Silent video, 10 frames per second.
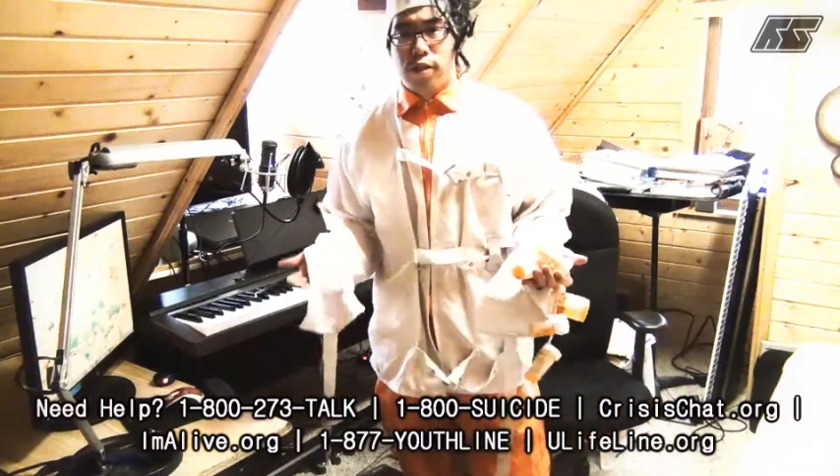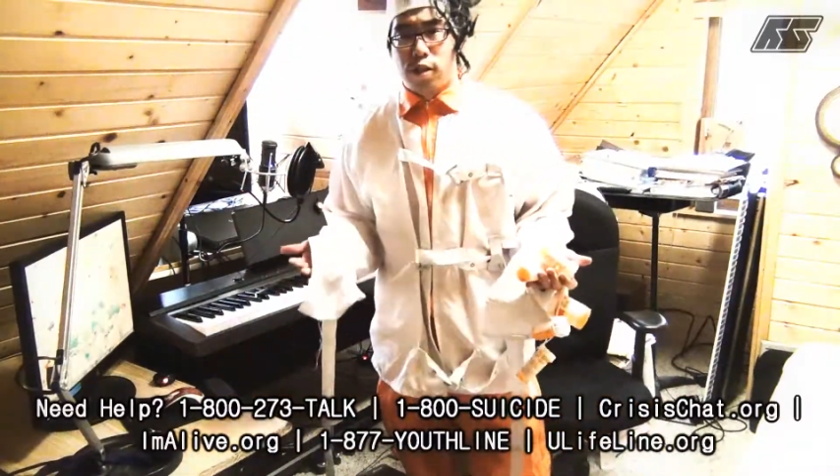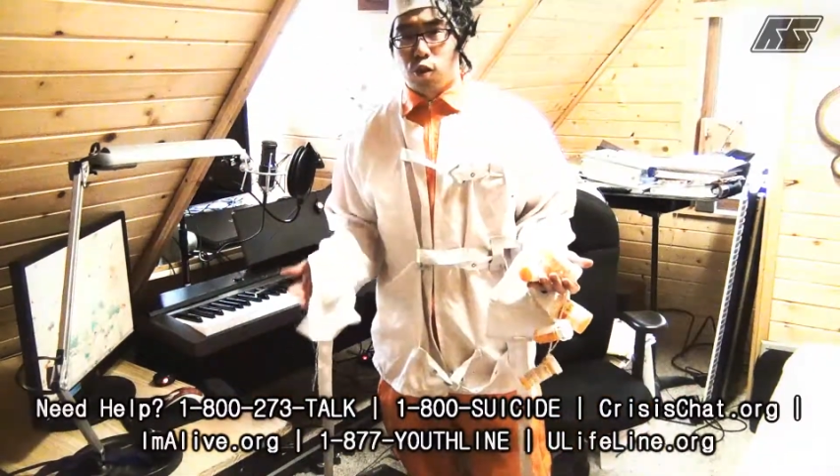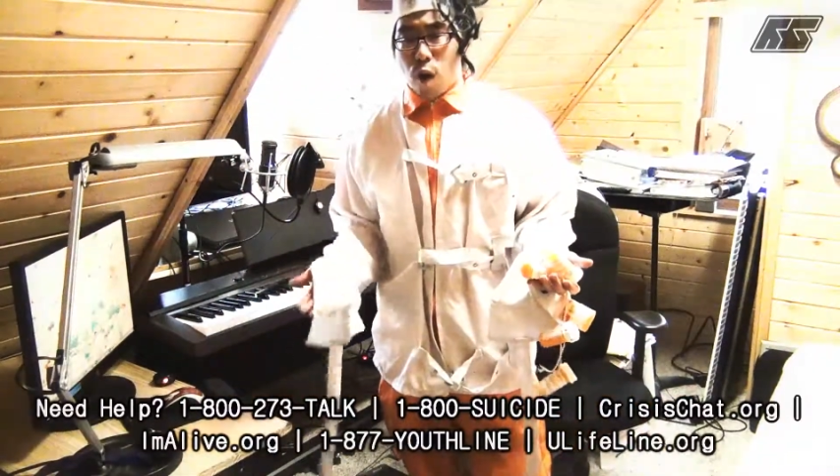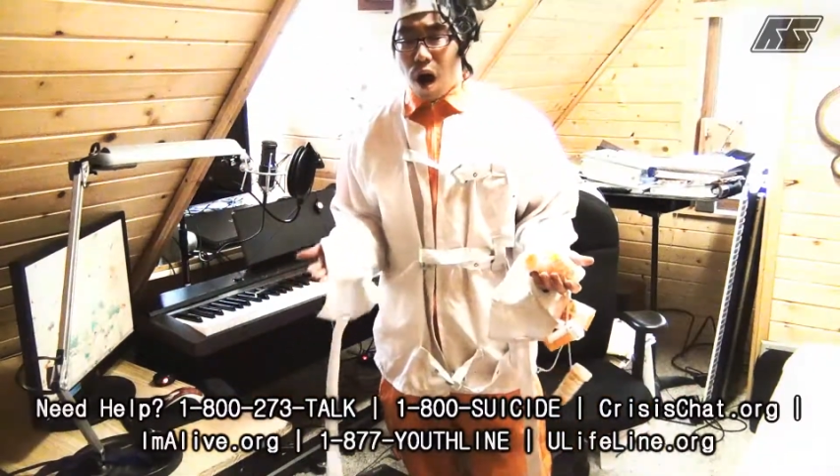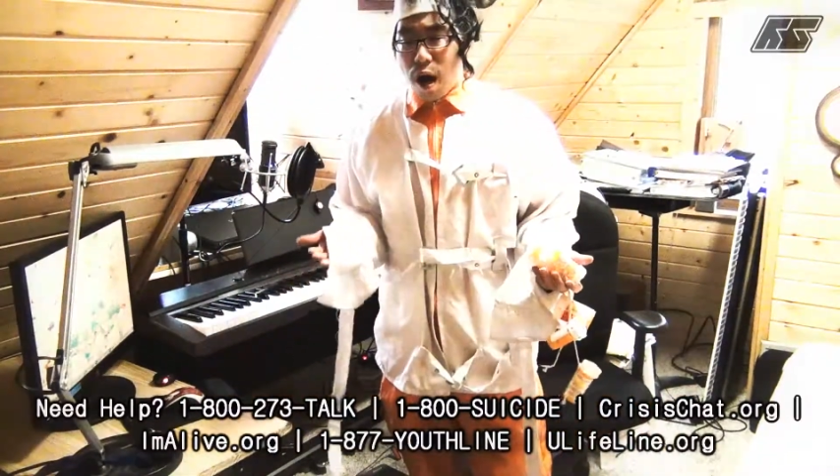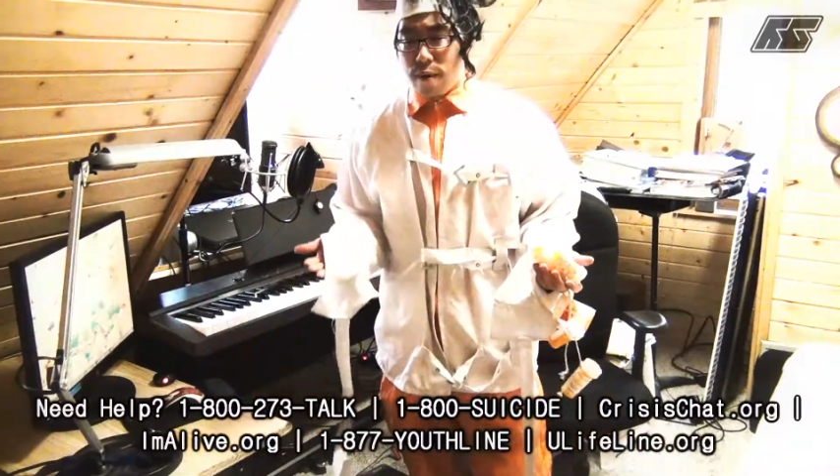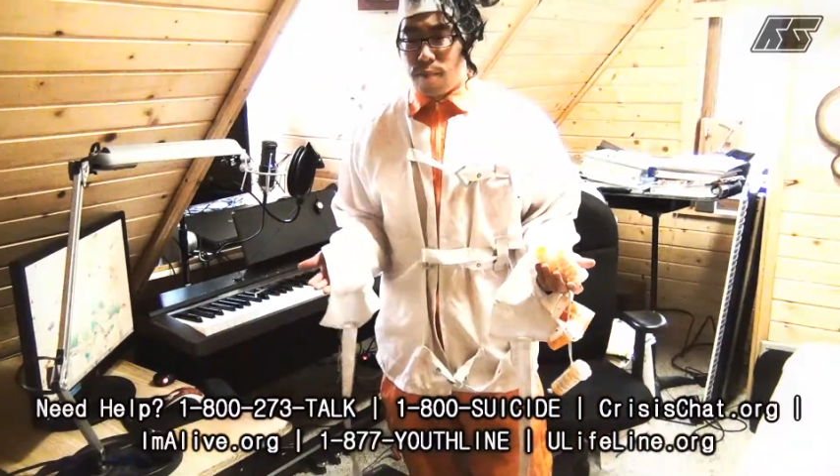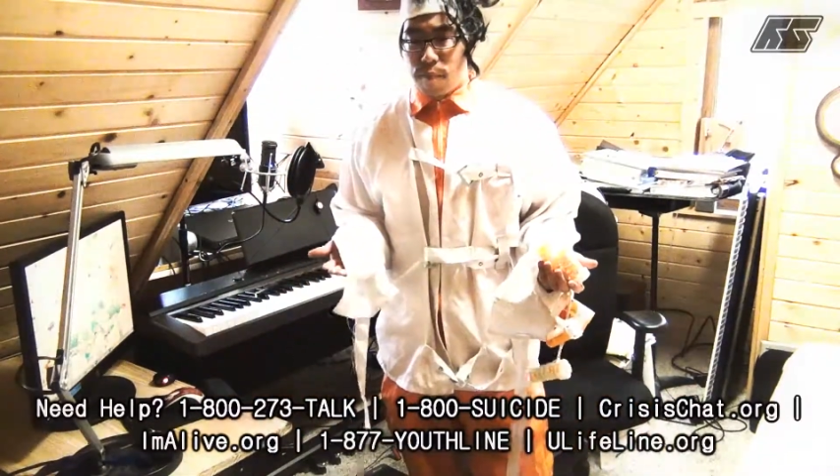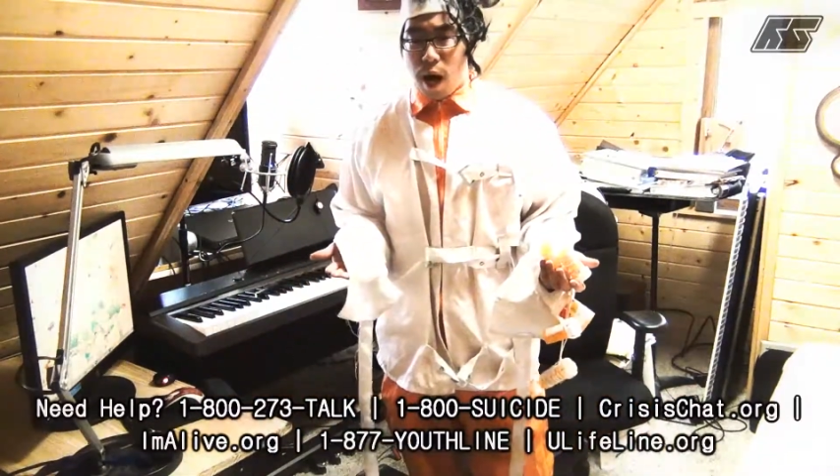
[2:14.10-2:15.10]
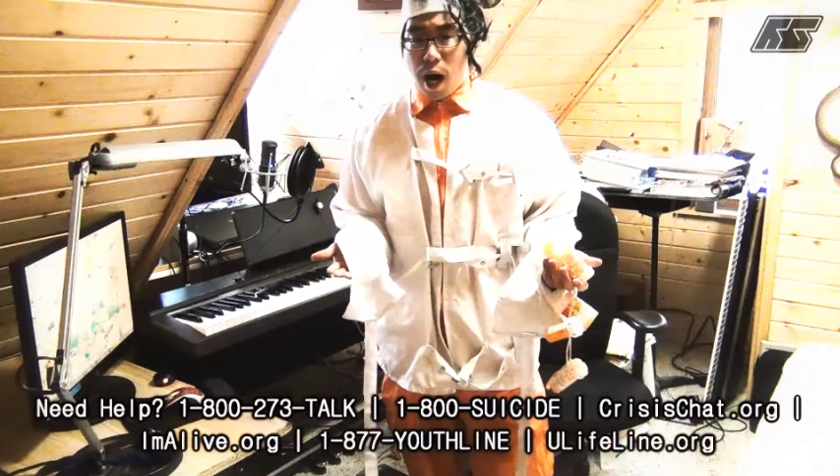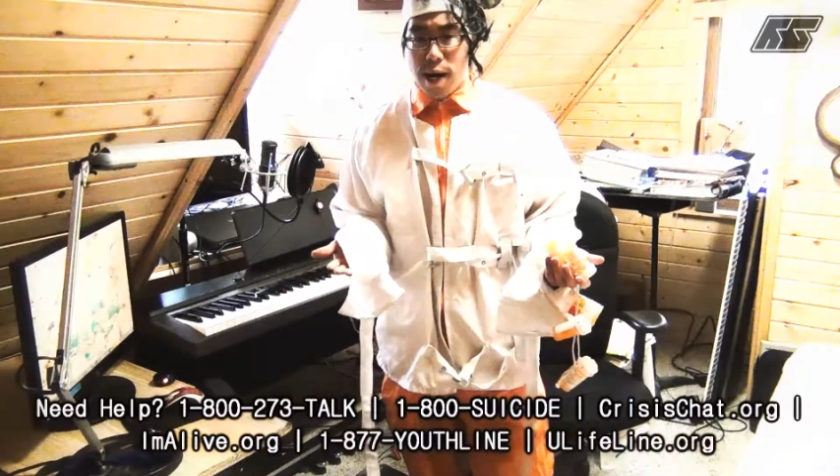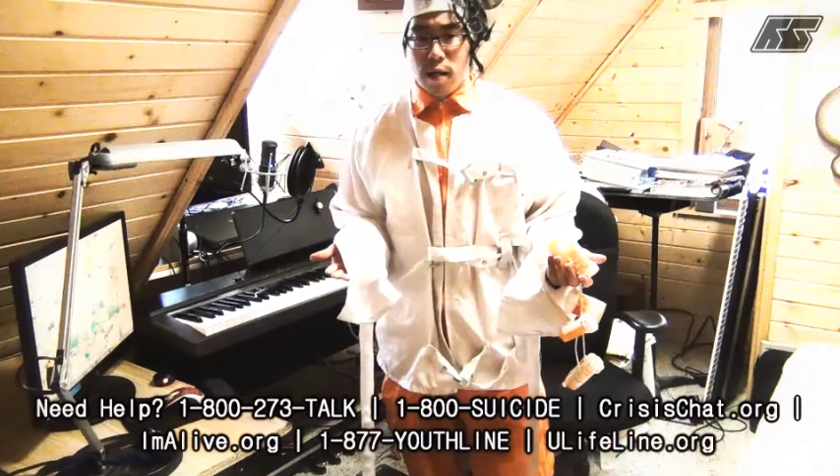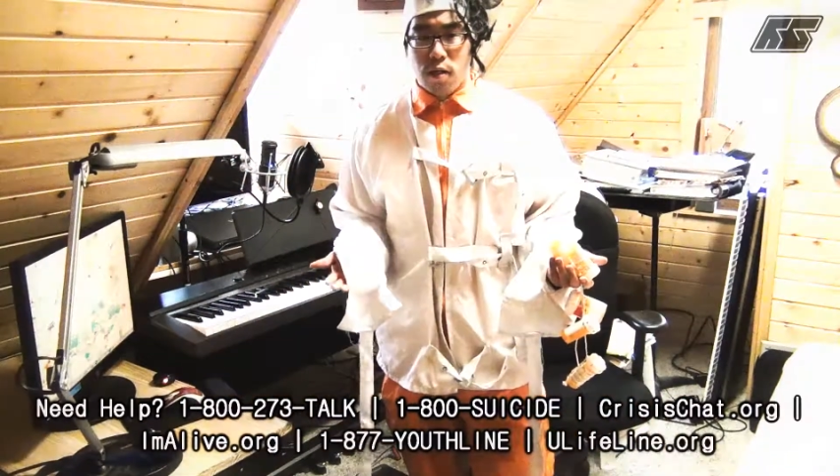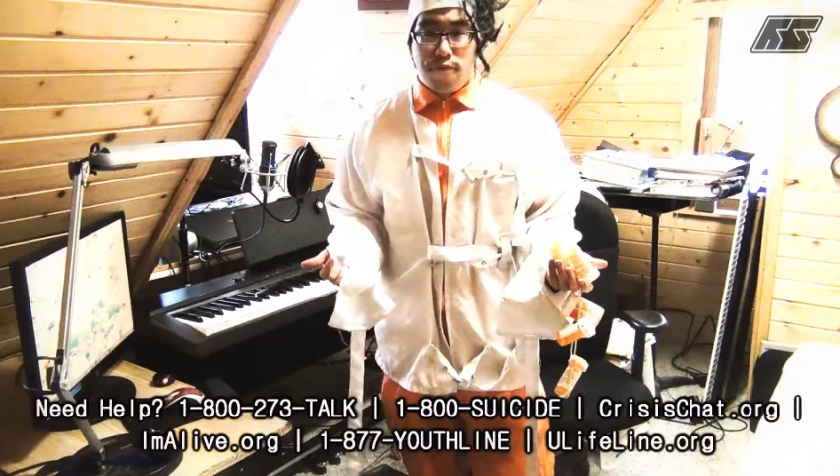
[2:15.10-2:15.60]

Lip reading: describe my